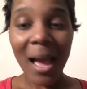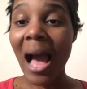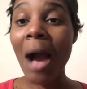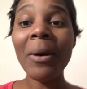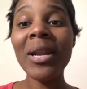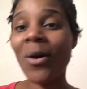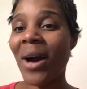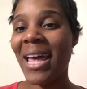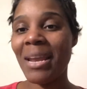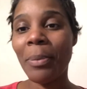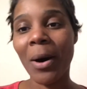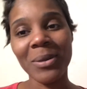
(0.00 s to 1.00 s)
I want to go ahead
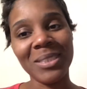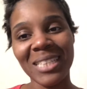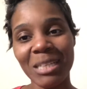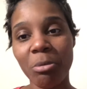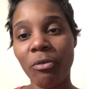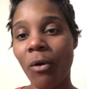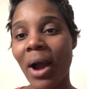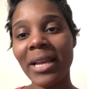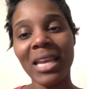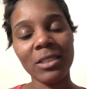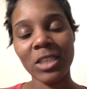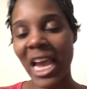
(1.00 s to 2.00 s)
and post this before I
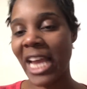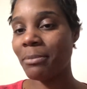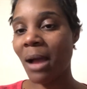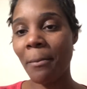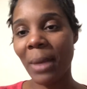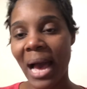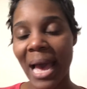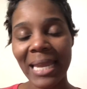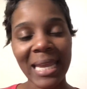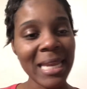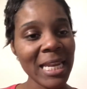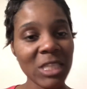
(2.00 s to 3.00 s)
get my mind
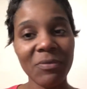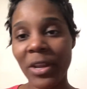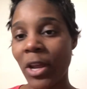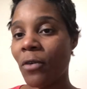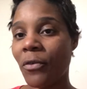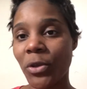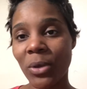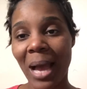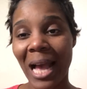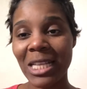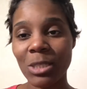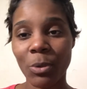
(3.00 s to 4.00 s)
in this video for you
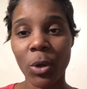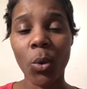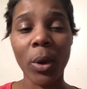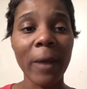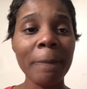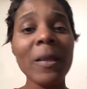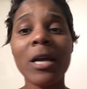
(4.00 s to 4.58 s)
guys real quick.